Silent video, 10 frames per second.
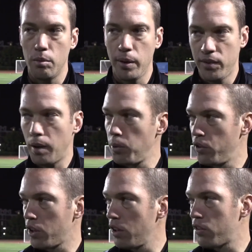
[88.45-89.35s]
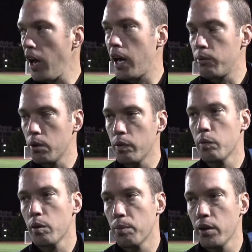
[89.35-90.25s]
And Temple's a good side, and
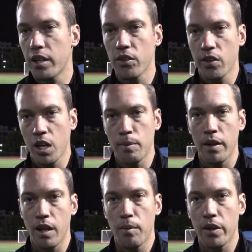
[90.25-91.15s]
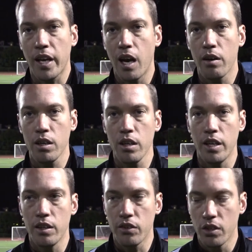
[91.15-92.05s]
we were pretty concerned about them on the counter,
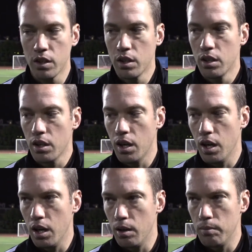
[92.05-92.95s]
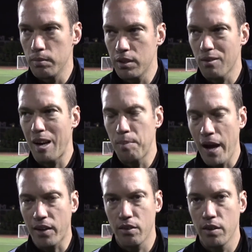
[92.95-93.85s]
and the right
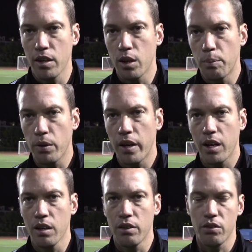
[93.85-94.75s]
back's a very good player.